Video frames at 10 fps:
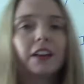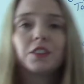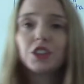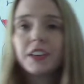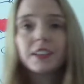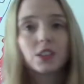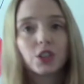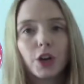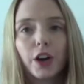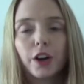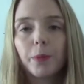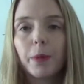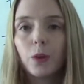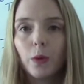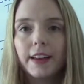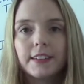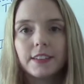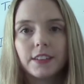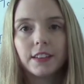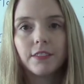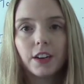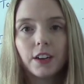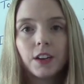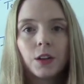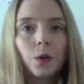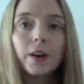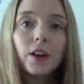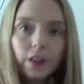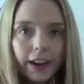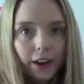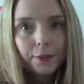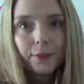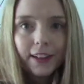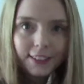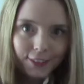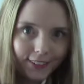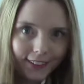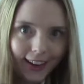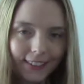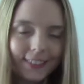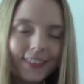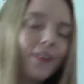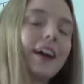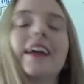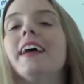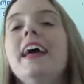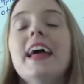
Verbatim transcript: if she is term and ready to deliver, we don't care. We're not doing that. Okay?